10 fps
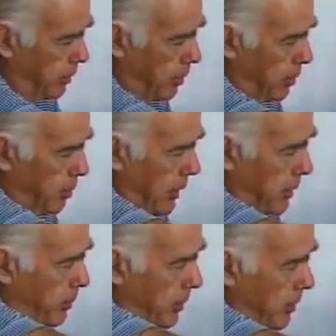vertical
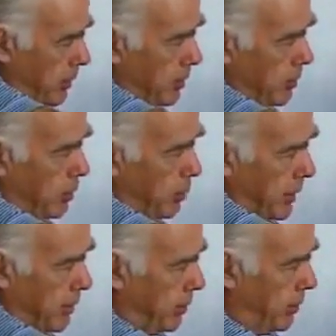pipe here,
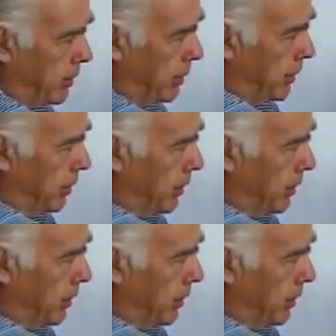splits,